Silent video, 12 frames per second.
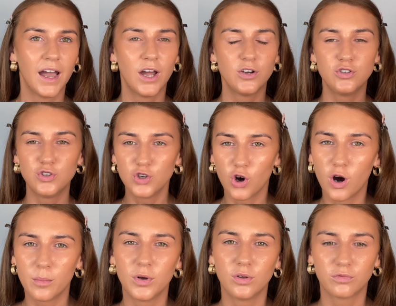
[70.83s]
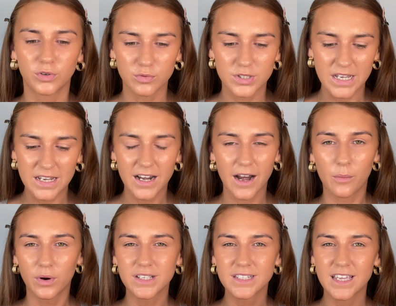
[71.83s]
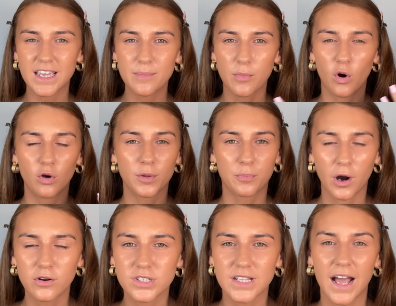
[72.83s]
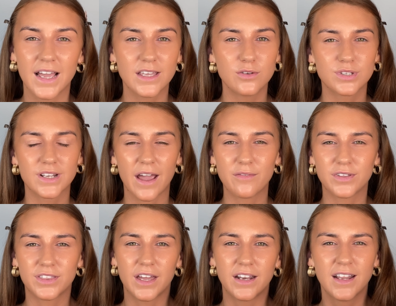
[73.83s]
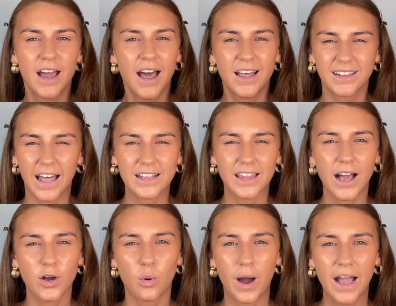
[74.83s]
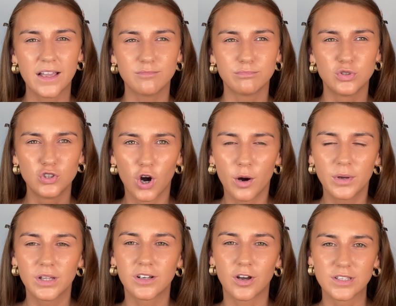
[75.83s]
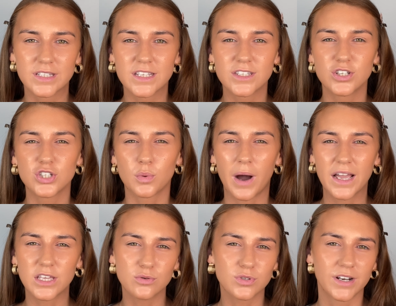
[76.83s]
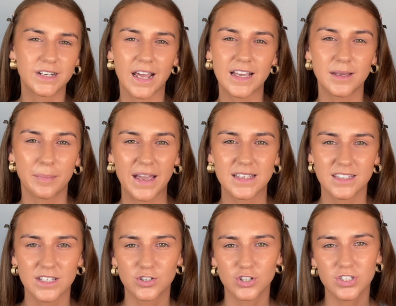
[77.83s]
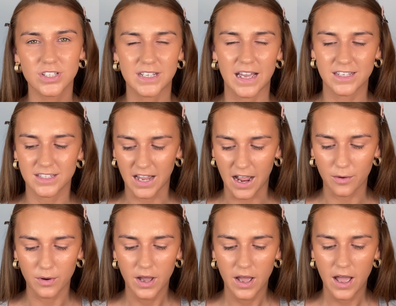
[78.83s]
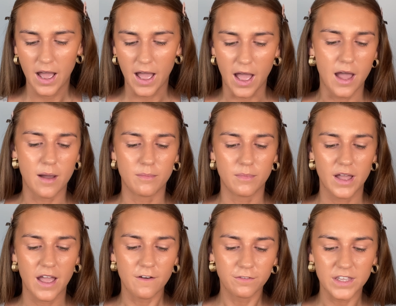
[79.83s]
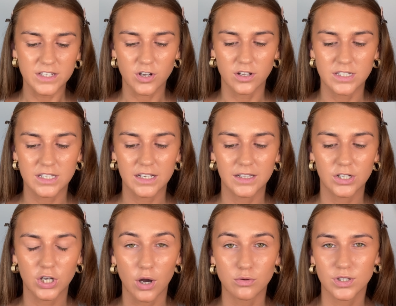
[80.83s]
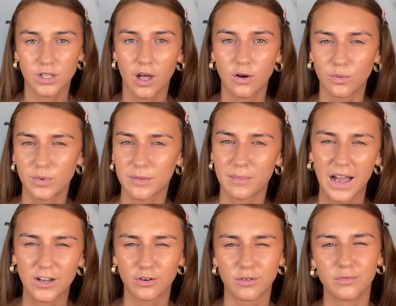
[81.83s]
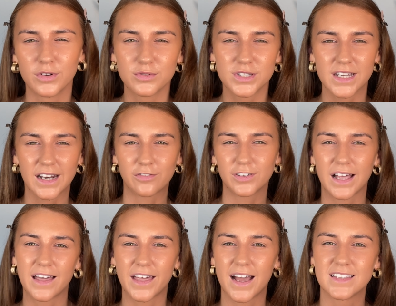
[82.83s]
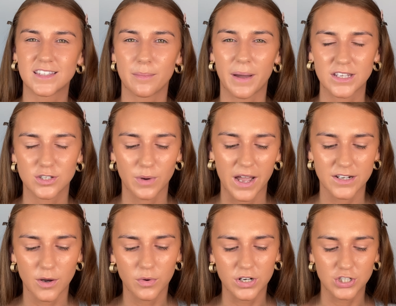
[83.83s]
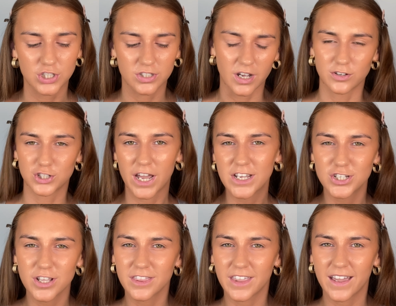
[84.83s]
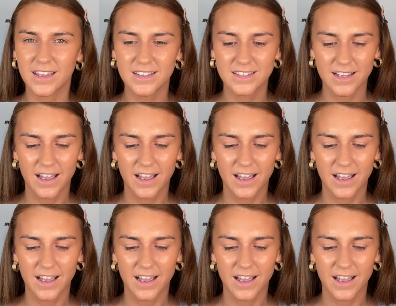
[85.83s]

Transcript: normal routine, and I wanted to keep all the products that I use and everything like that quite normal and consistent to what I use on a daily basis, just to test out if this concealer goes along with my current routine. I feel like that is the best way. I don't want to start changing things